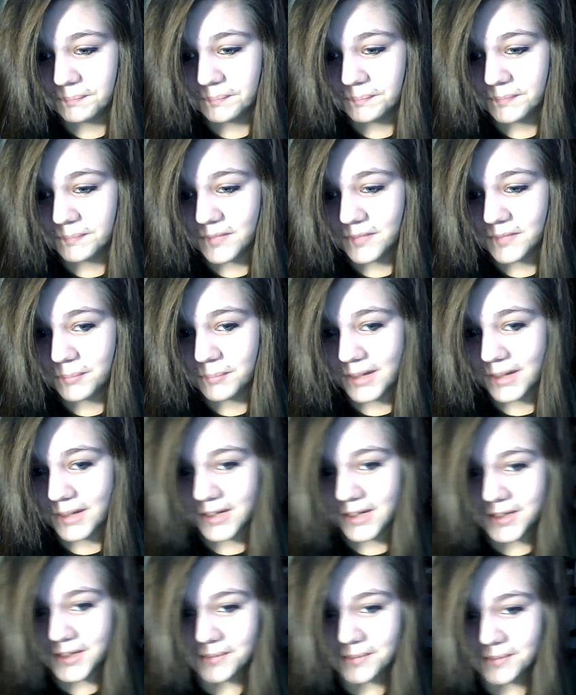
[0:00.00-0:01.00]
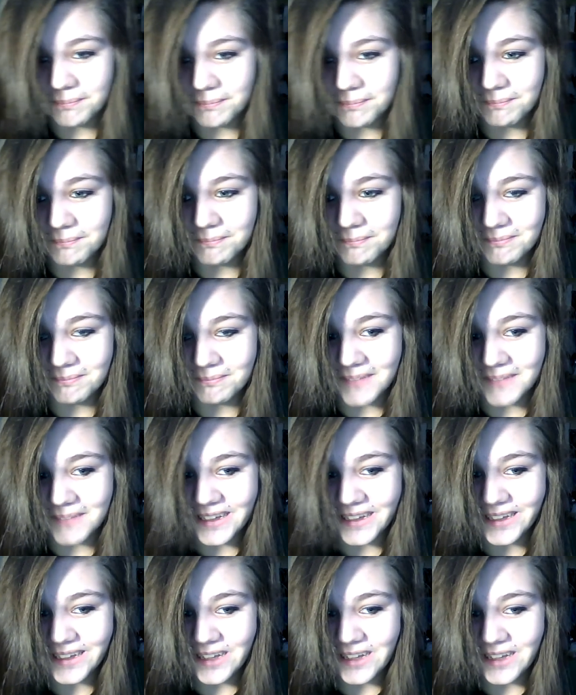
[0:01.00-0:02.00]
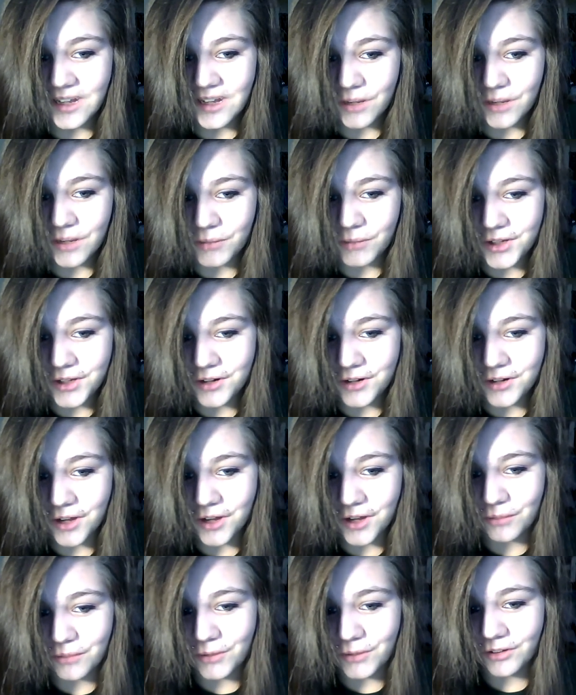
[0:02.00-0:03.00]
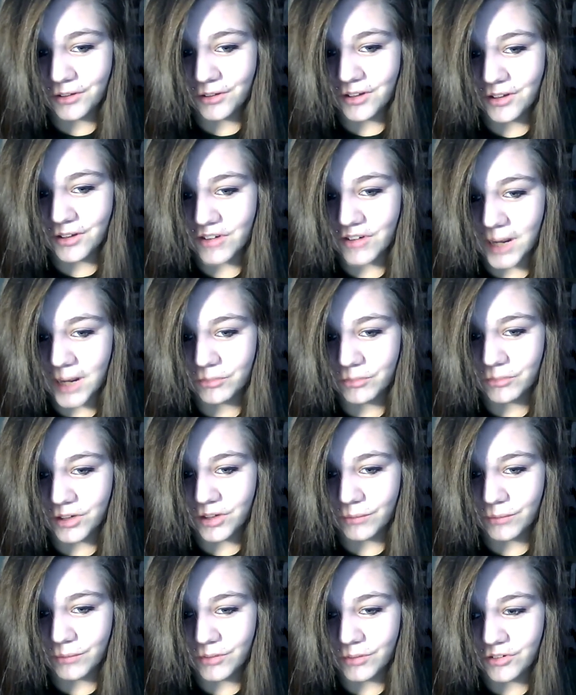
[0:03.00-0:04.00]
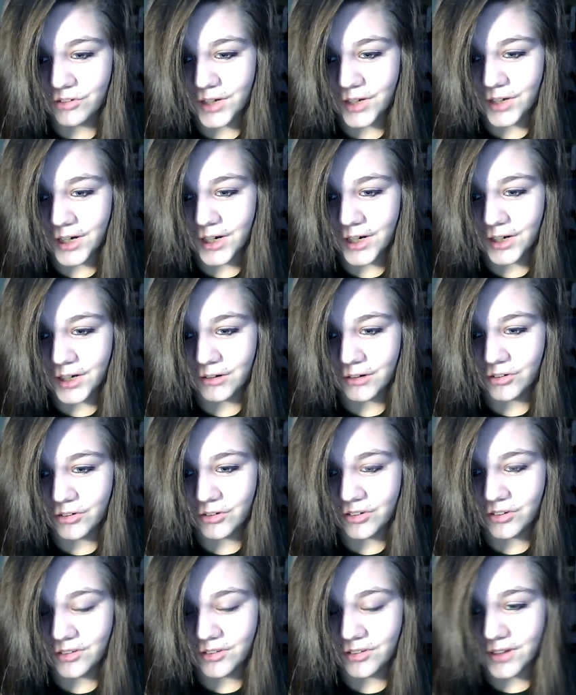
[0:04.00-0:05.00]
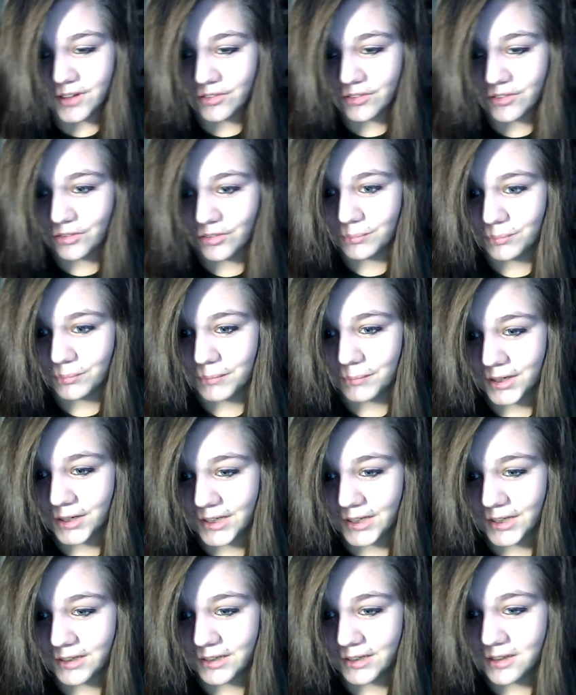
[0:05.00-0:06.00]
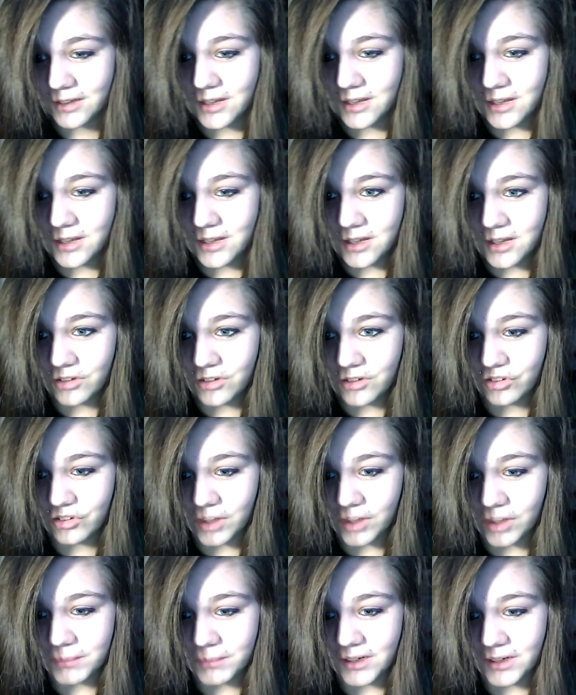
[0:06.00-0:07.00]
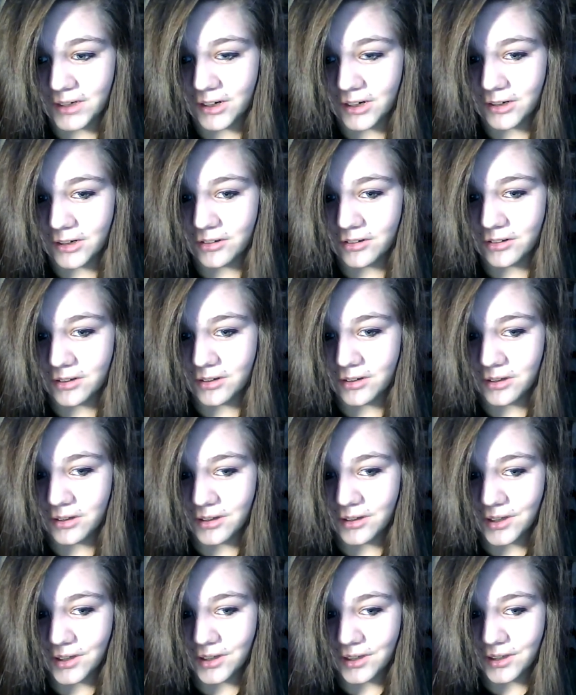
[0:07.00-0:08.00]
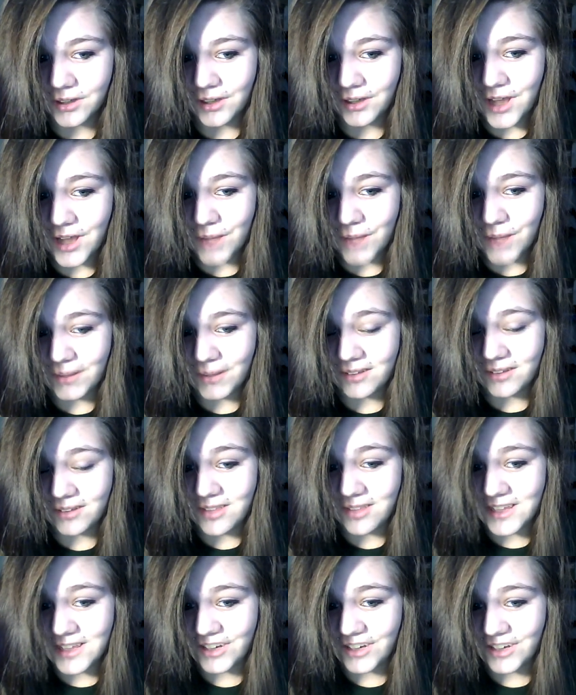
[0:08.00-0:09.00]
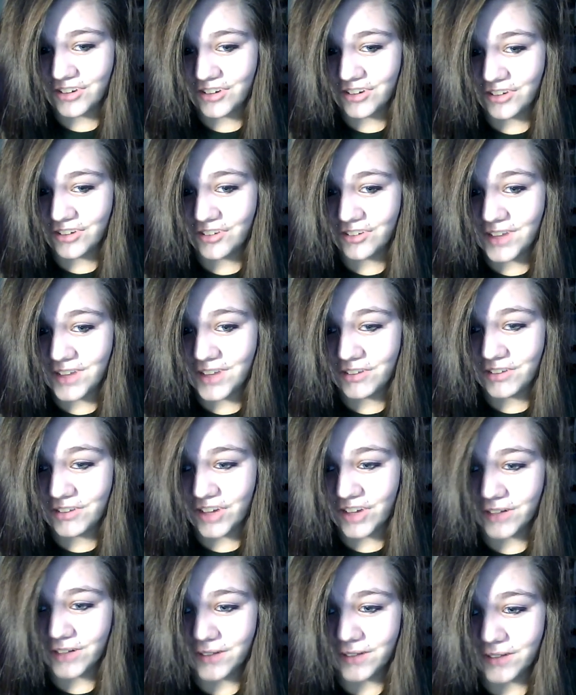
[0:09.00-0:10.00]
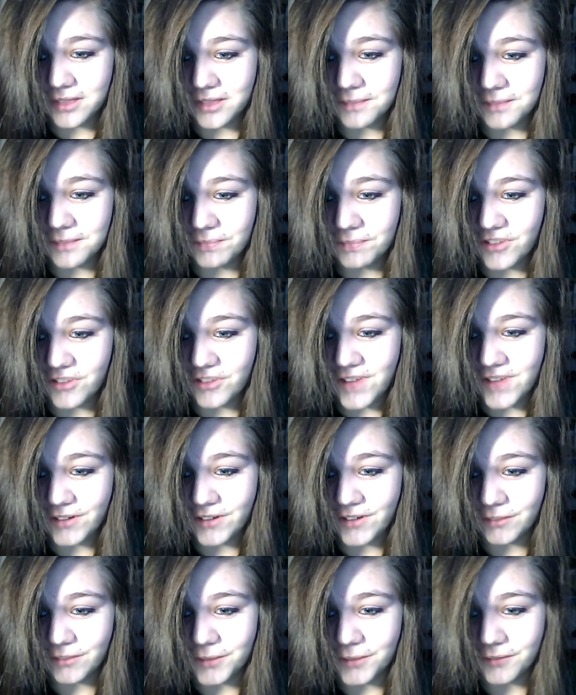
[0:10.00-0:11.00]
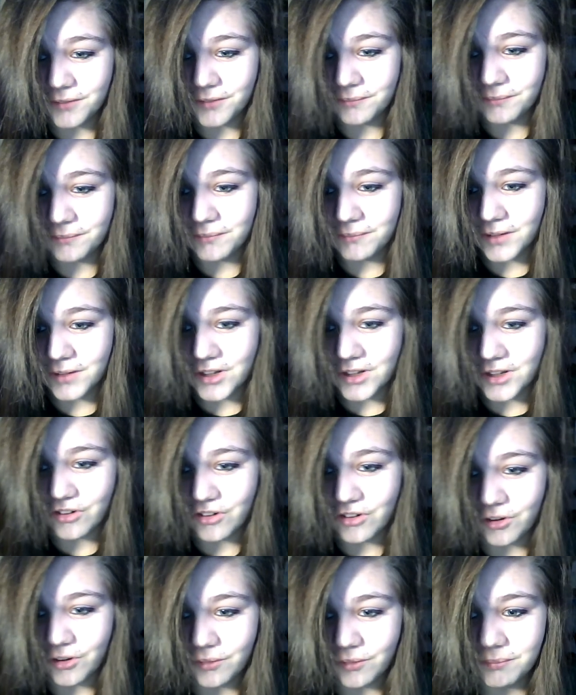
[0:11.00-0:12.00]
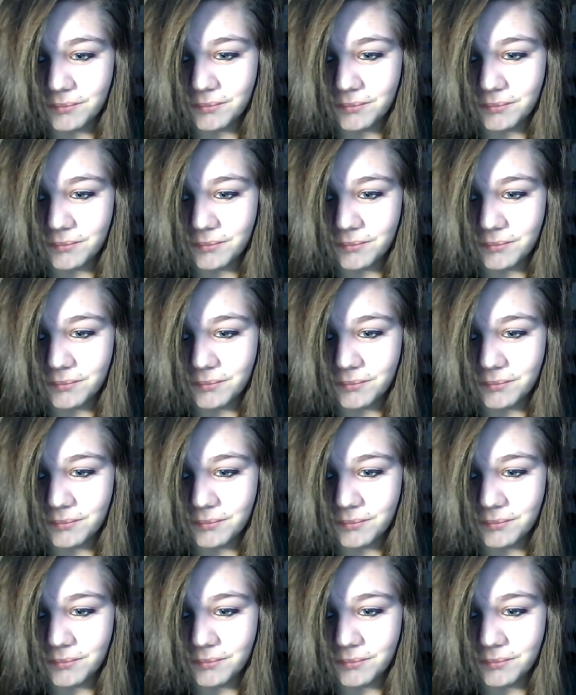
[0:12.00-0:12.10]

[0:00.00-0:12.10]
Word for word: That's about it. What do you call the wheeled contraption in which you carry groceries in at the supermarket? Shopping cart. What is the thing you change the TV channel with? TV remote control.